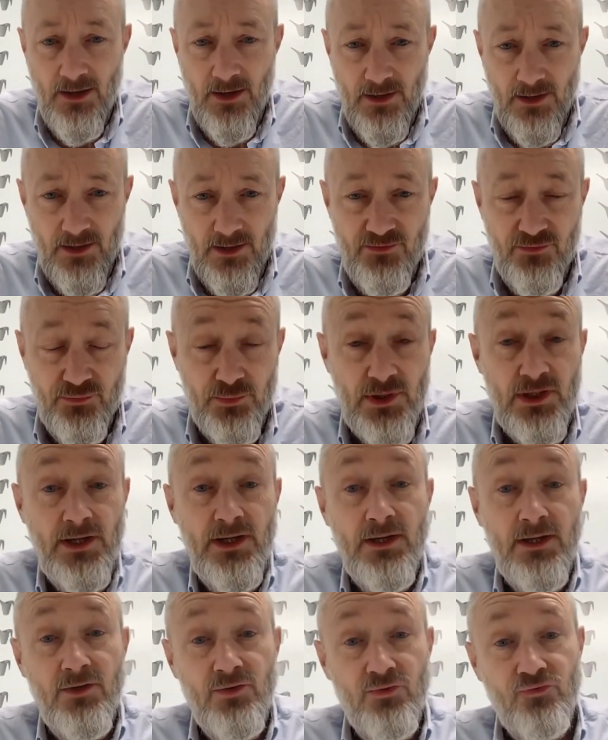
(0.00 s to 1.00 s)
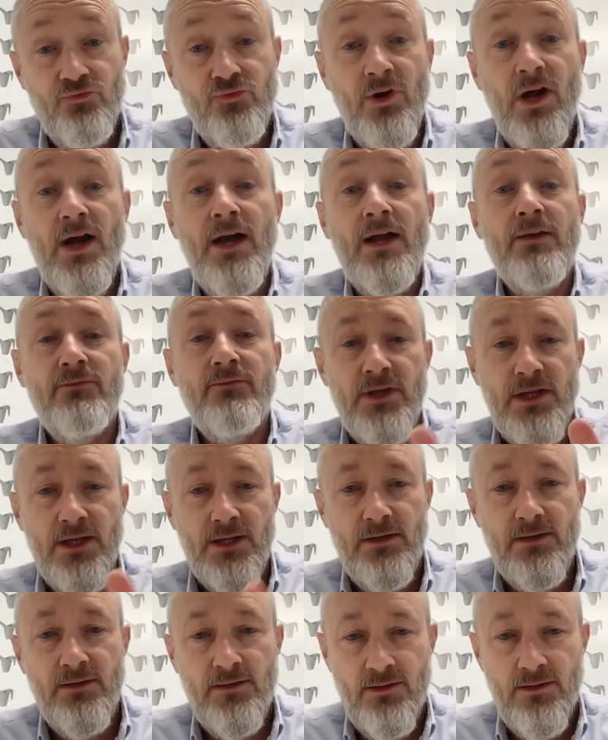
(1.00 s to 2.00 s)
it's really
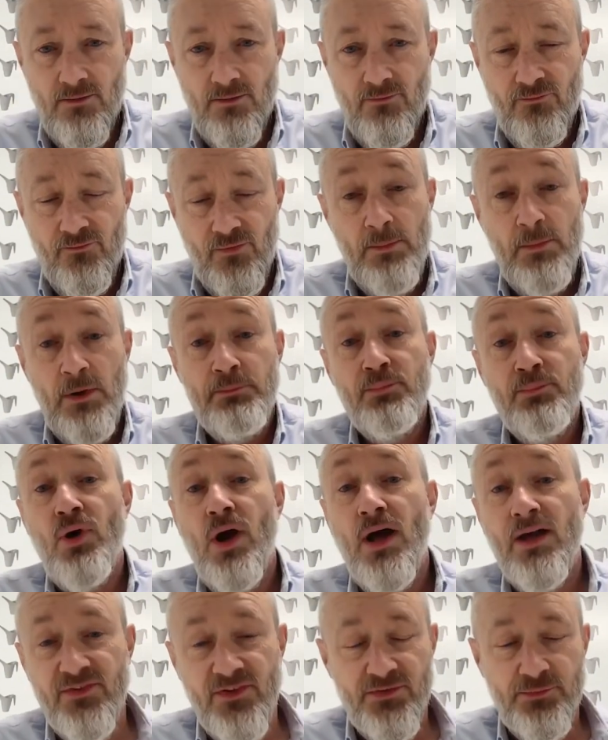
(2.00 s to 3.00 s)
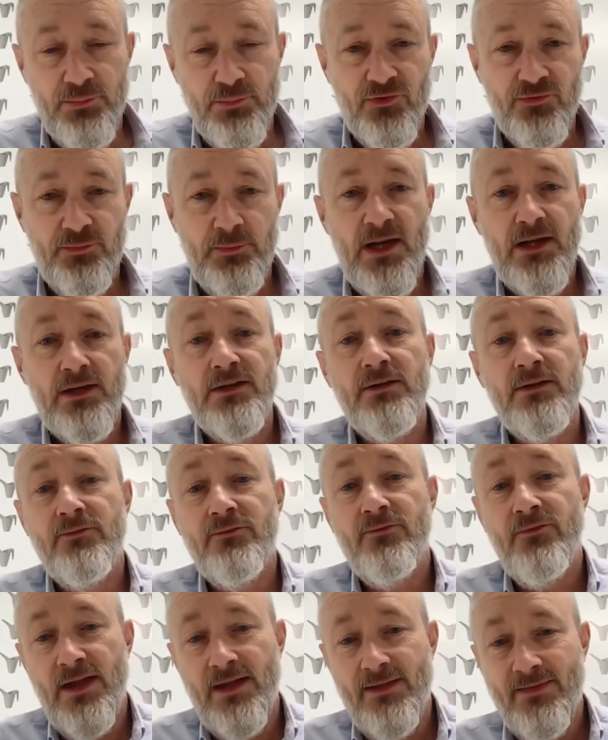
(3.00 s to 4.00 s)
driving from a process
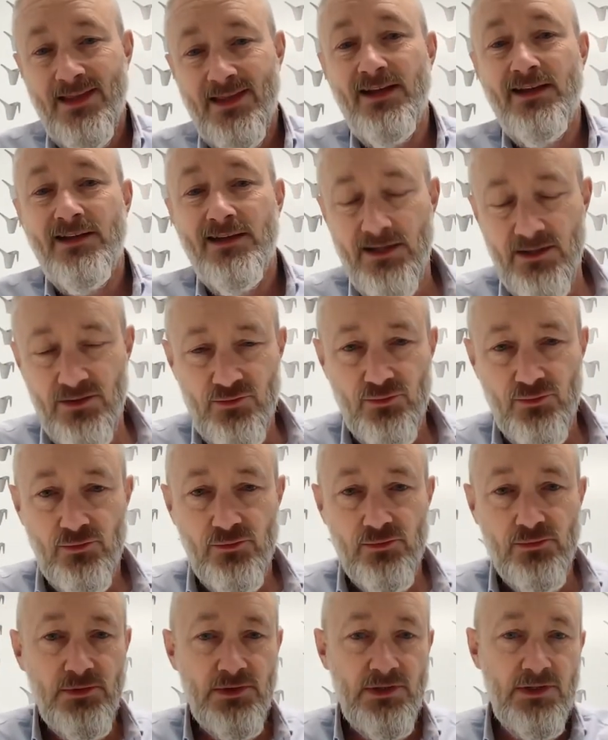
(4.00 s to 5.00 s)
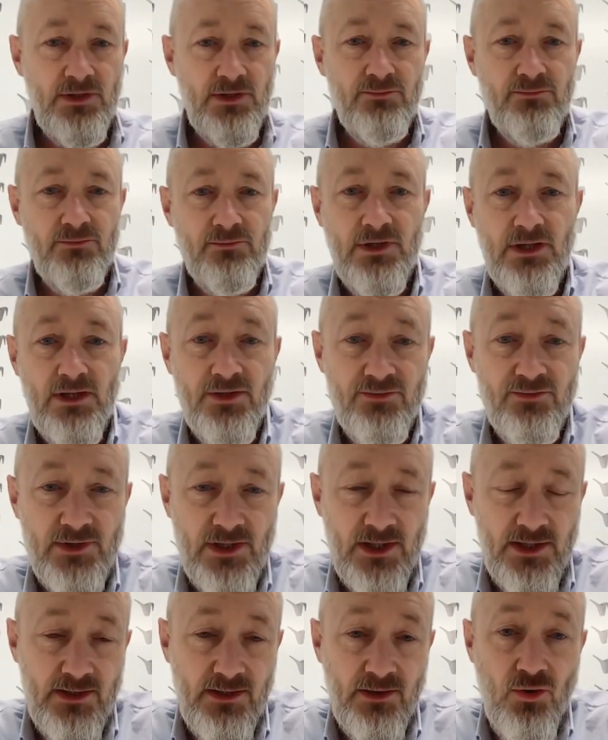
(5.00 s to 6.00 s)
perspective and then into
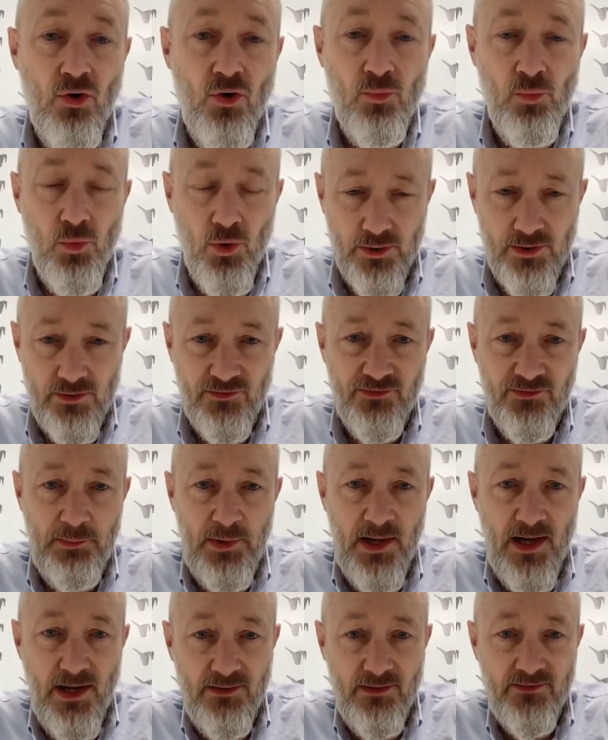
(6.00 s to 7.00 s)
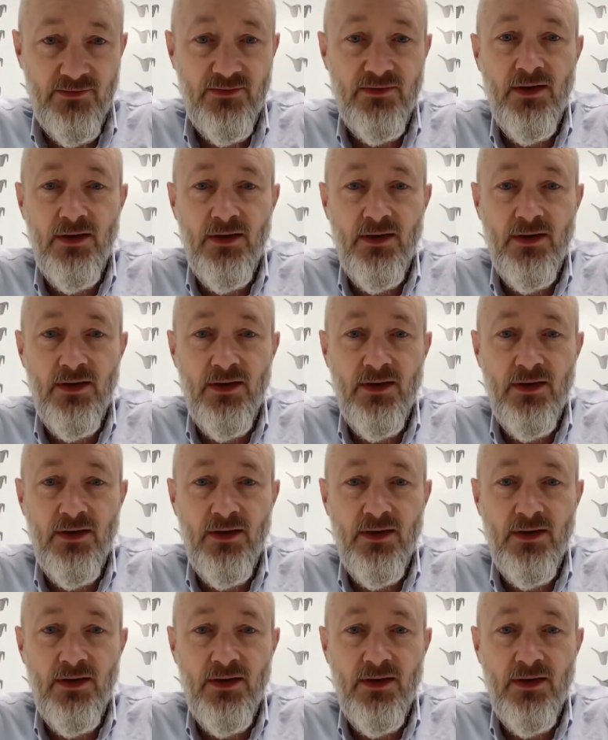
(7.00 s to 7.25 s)
literally the coworker space,